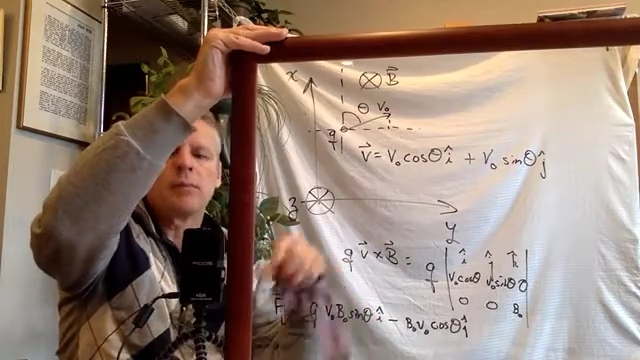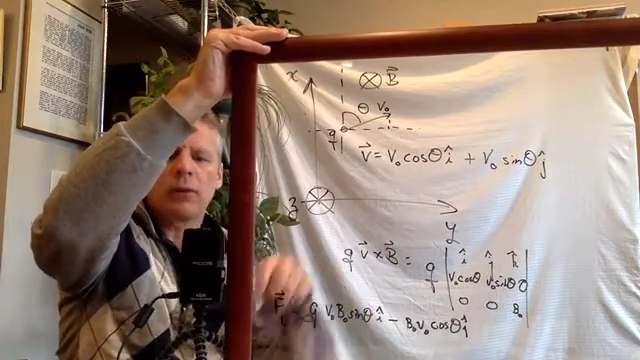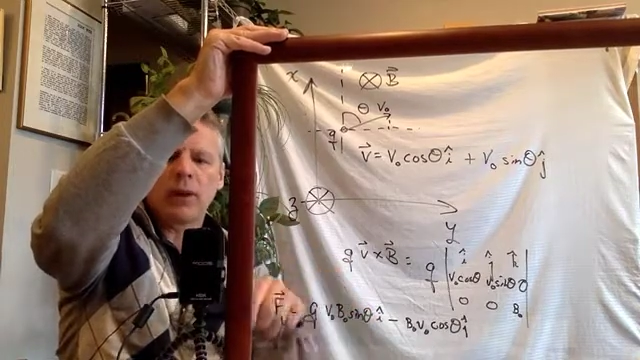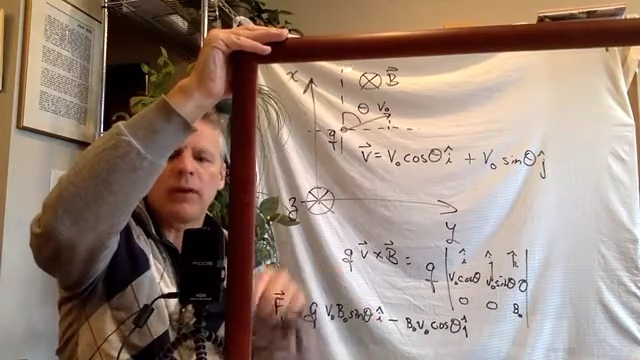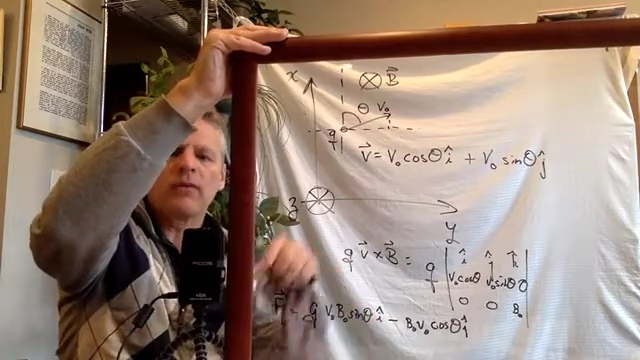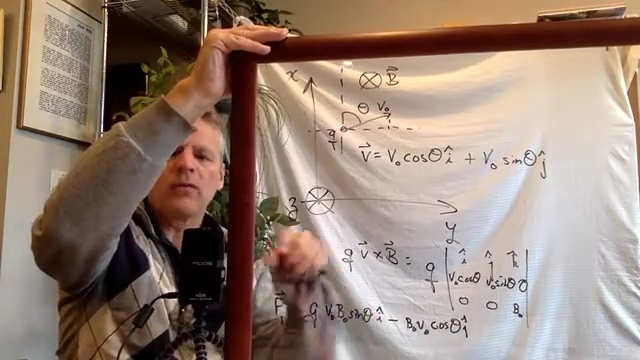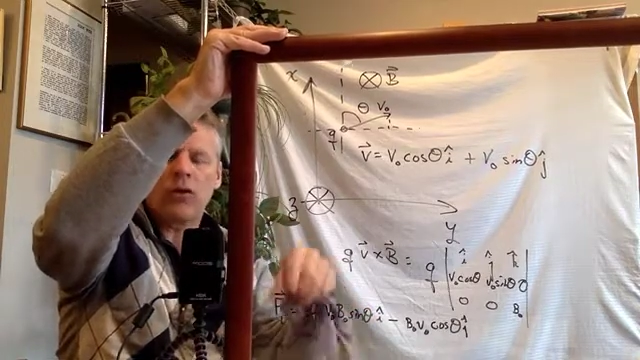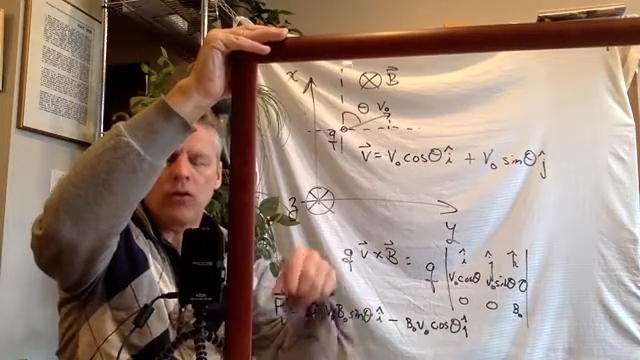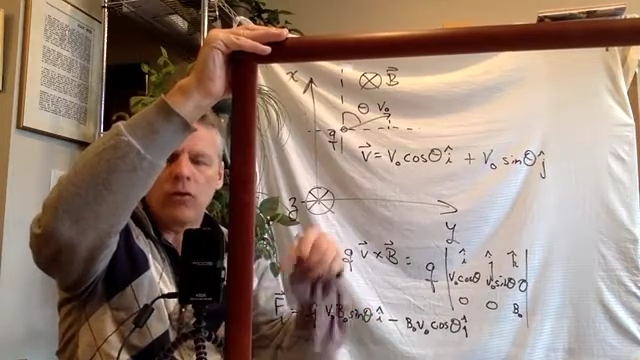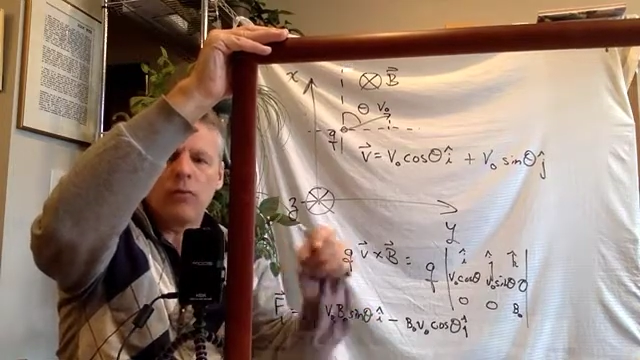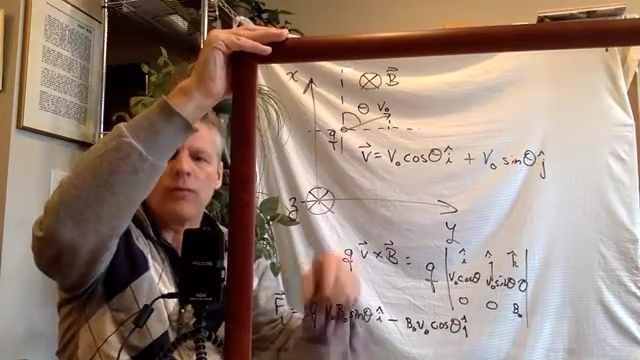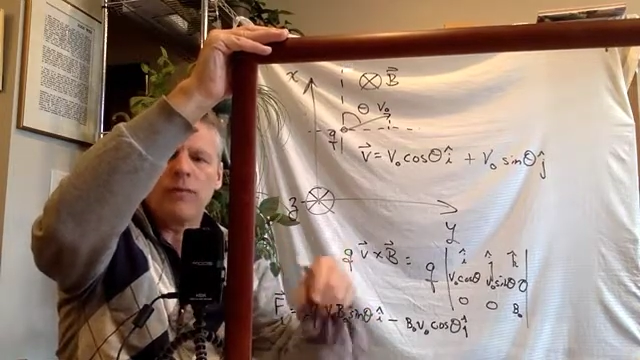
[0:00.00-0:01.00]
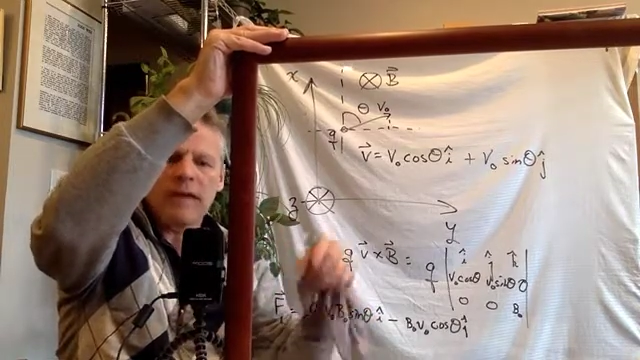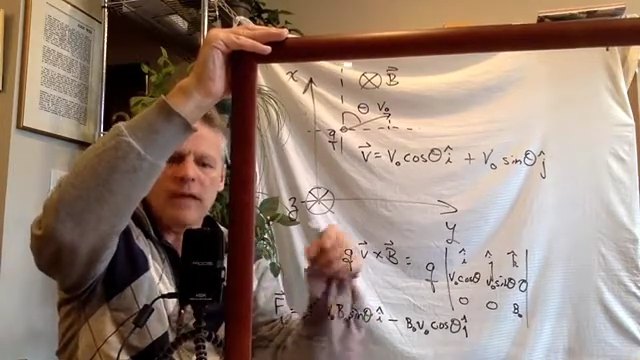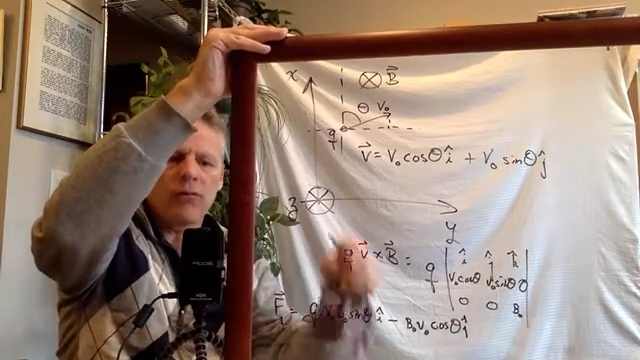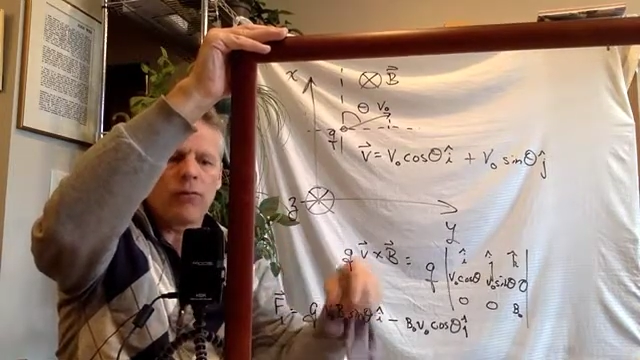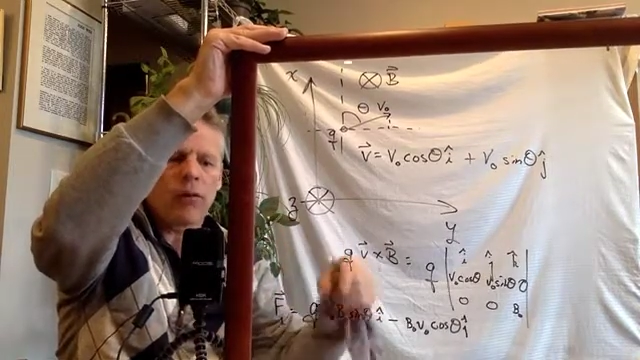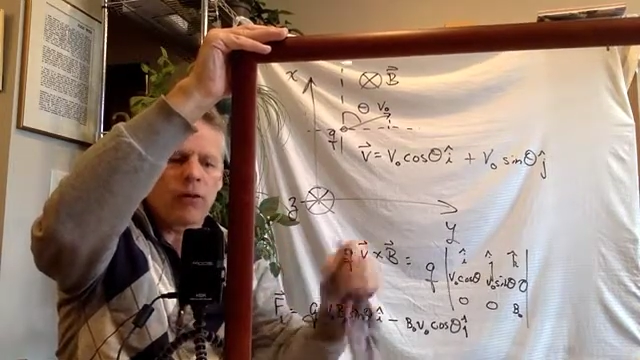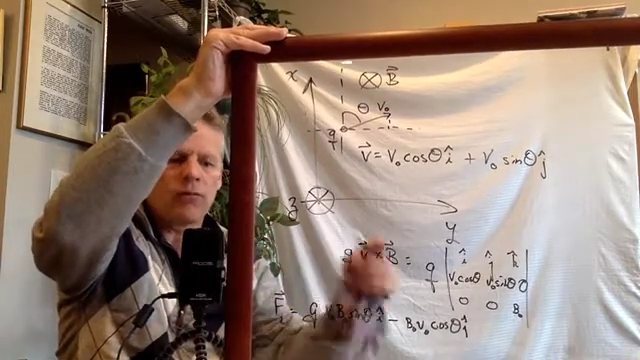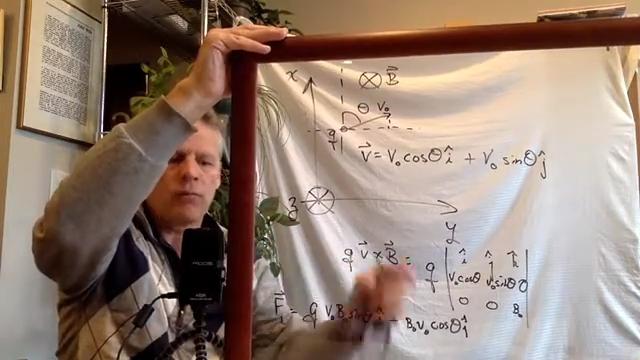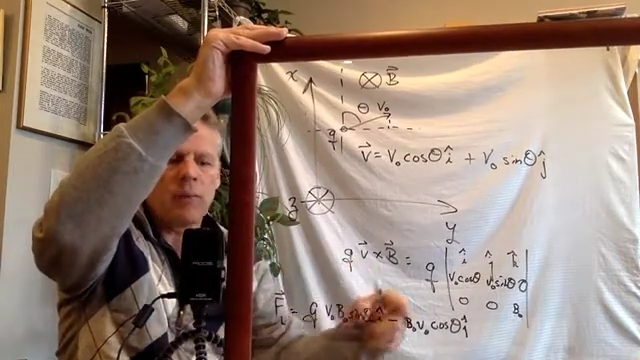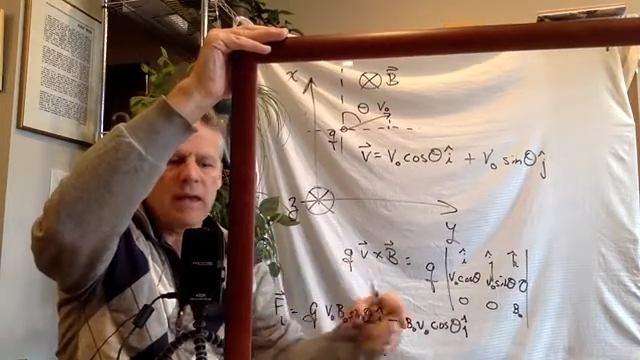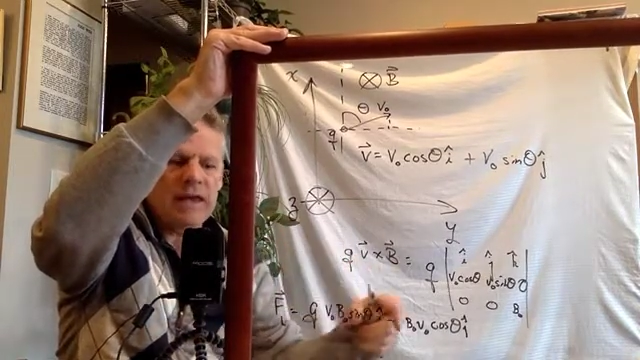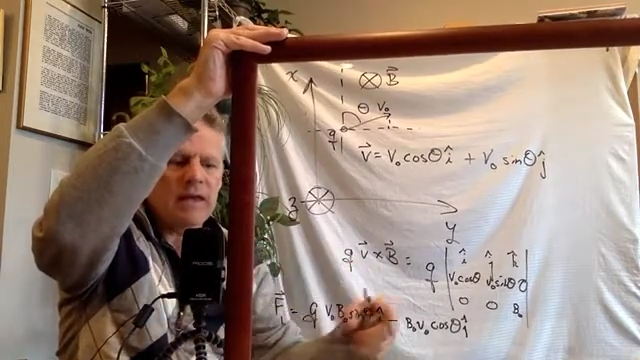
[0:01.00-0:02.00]
plus QV cross
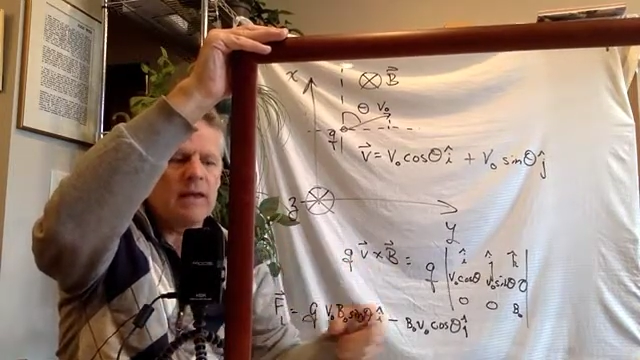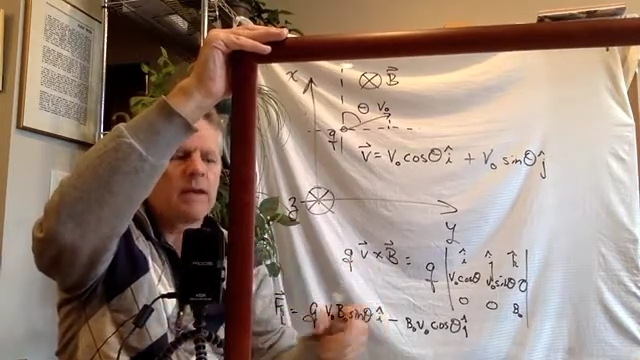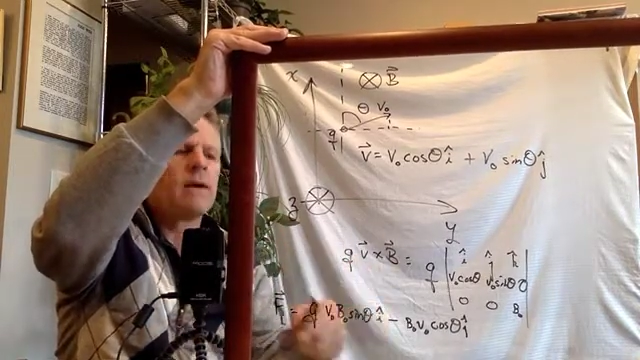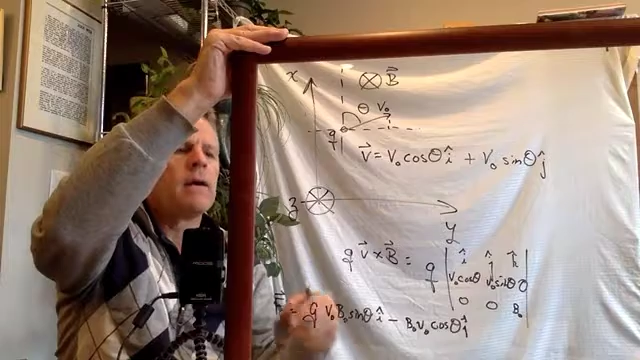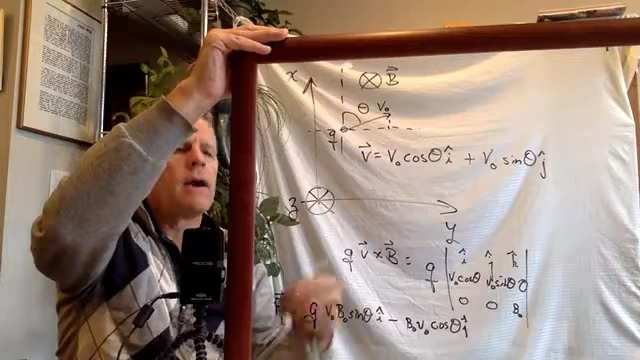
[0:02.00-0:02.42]
B.